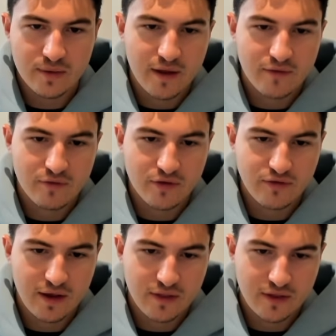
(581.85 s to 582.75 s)
But for the
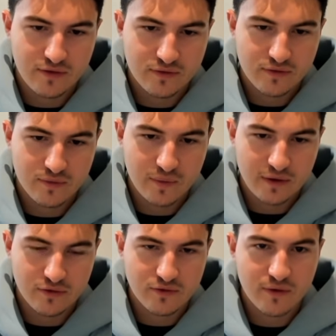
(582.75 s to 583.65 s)
sake of this, we
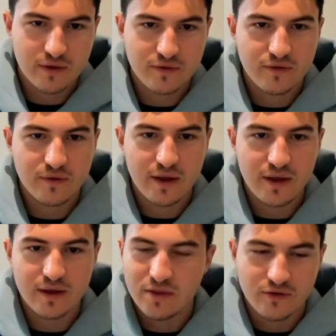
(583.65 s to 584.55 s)
are just going to
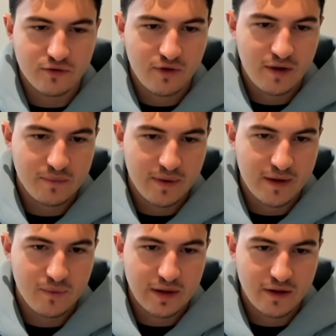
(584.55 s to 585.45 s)
let this run.
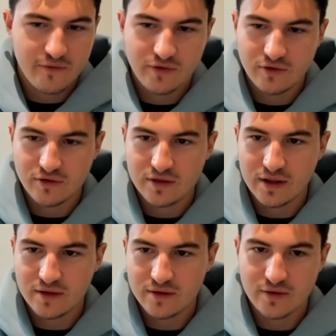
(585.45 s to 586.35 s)
But we could obviously just
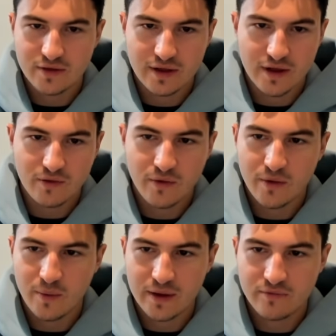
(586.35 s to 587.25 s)
either click ignore
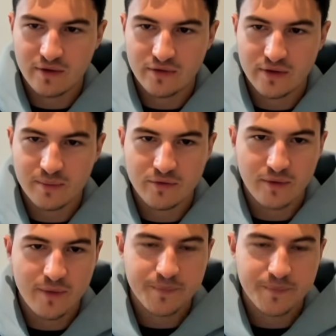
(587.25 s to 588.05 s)
or we could fix them as well.